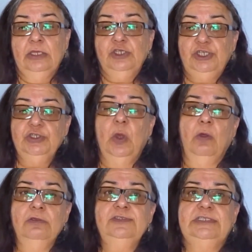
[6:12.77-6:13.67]
should
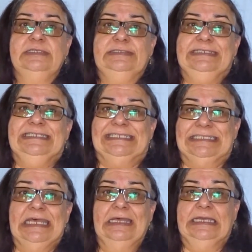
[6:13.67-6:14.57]
also
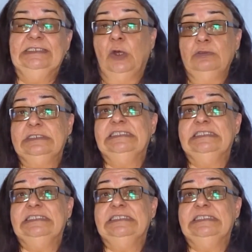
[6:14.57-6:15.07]
decide on the